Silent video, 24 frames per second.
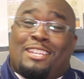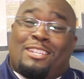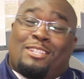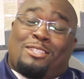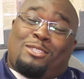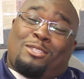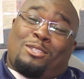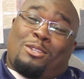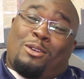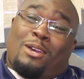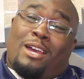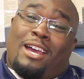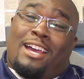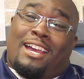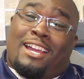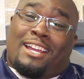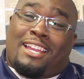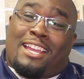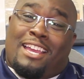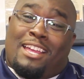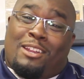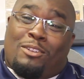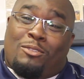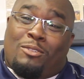So I
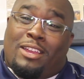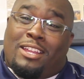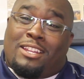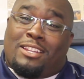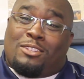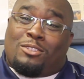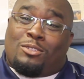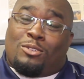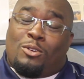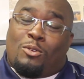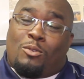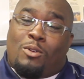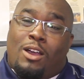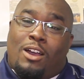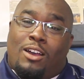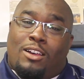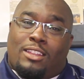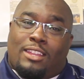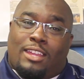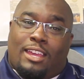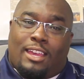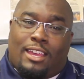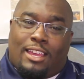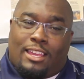kind of ran into a
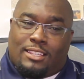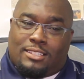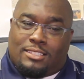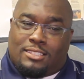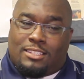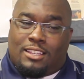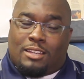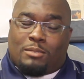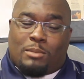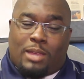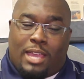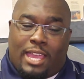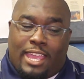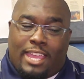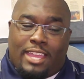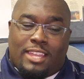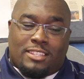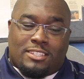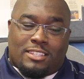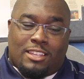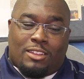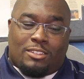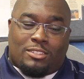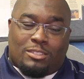wall, and I stuck my
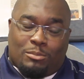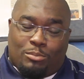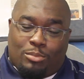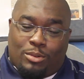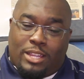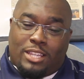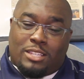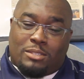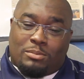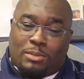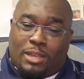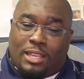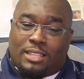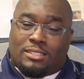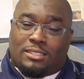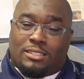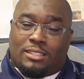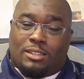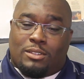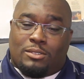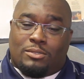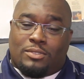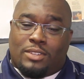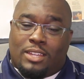hands out to brace
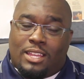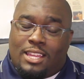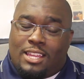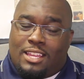myself.